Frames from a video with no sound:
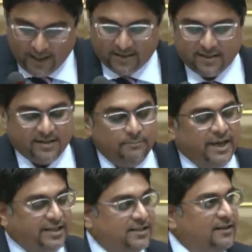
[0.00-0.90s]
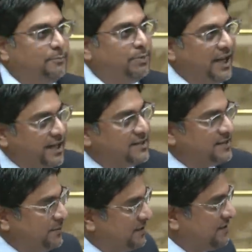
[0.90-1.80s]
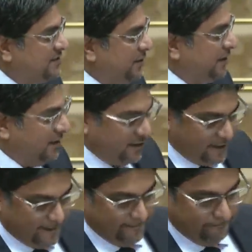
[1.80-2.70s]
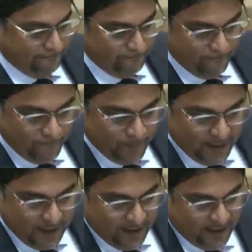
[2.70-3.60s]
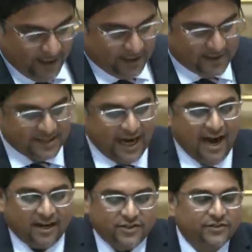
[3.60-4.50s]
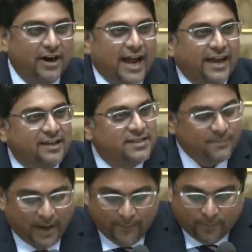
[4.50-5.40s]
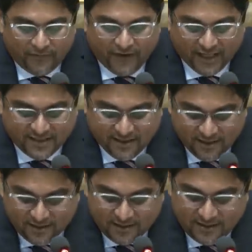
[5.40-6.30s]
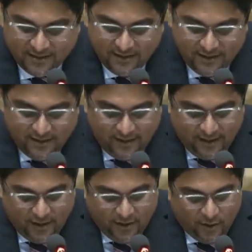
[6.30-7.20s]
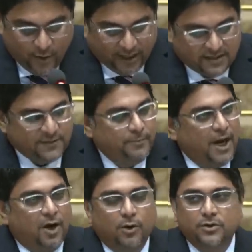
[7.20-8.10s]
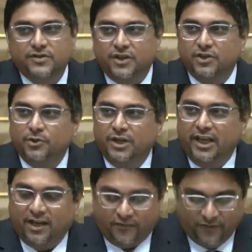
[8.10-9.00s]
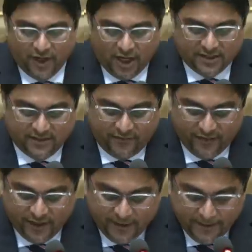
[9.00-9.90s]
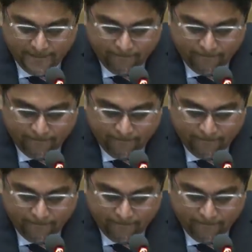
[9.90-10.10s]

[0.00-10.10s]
This is a mythical place, Mr. Speaker. It is characterized by professors who espouse a unique philosophy.